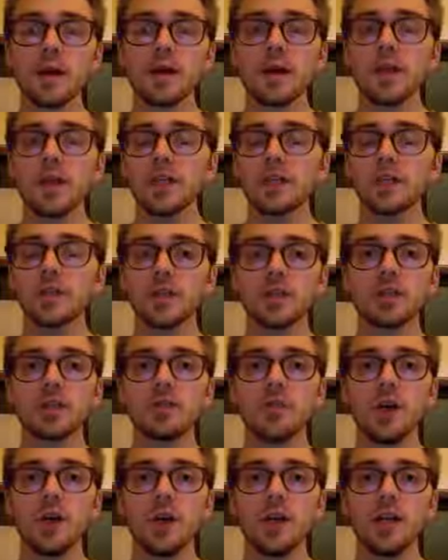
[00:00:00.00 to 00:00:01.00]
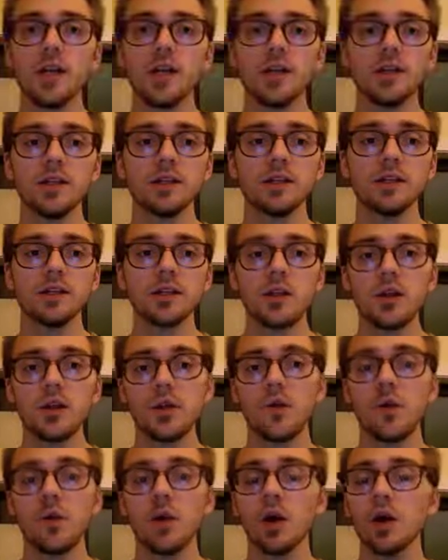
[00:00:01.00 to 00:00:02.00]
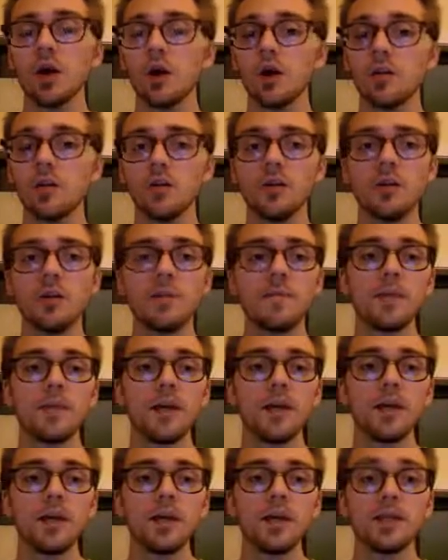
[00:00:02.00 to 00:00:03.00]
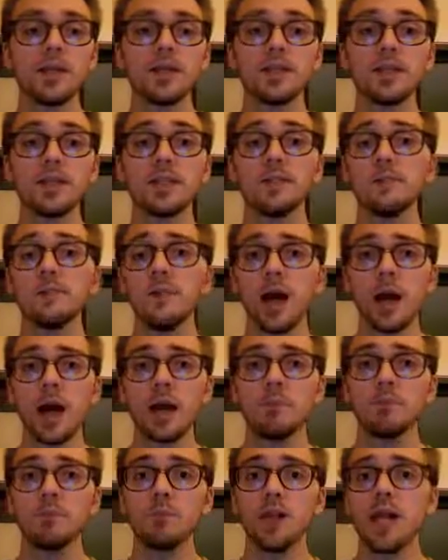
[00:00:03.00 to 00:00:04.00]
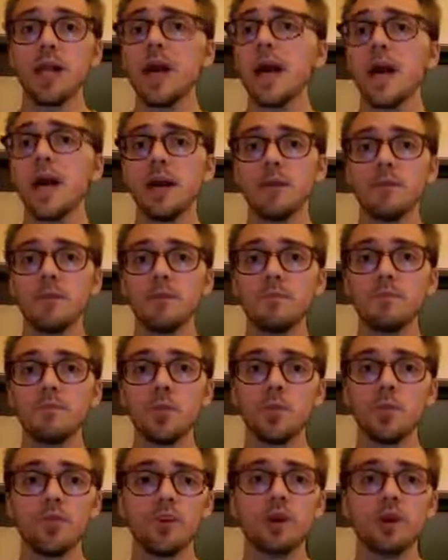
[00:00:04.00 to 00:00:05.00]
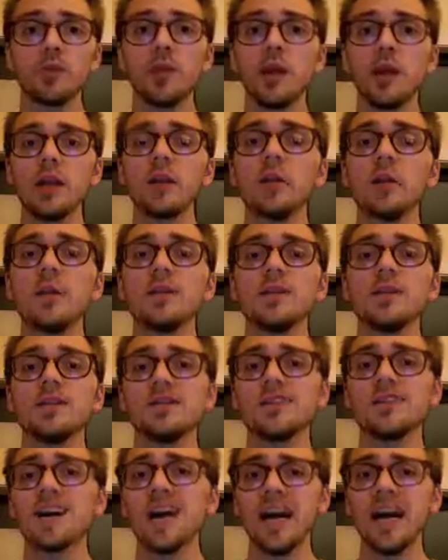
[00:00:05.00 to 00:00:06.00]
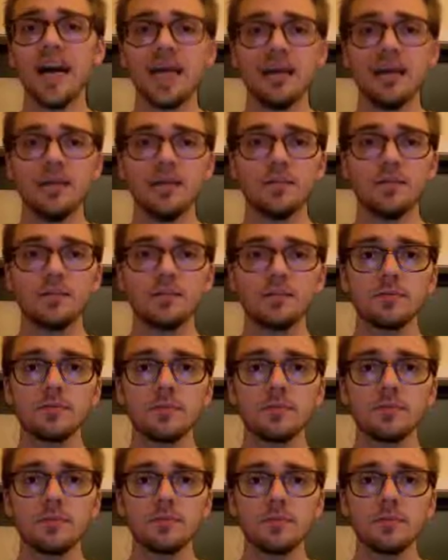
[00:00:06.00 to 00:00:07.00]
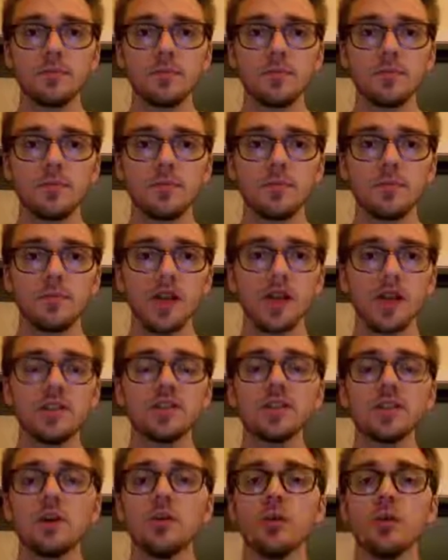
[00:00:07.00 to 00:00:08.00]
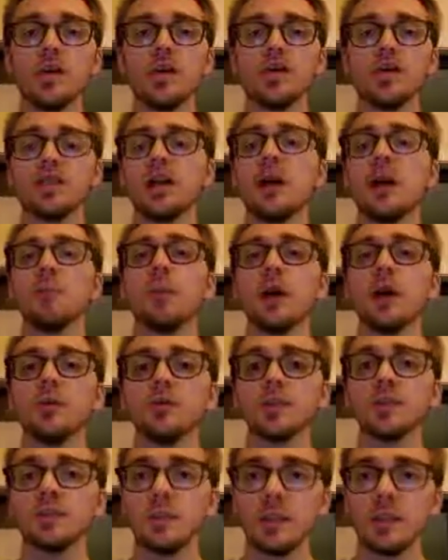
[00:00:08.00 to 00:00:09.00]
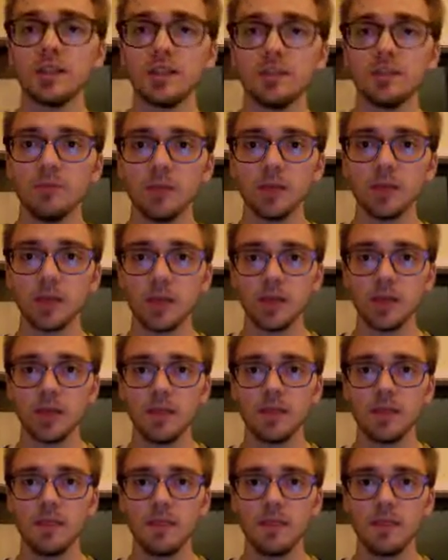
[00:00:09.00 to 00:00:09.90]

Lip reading: it's just the way it is, or oh, it's the divine plan, or the great design, and so it is not my responsibility.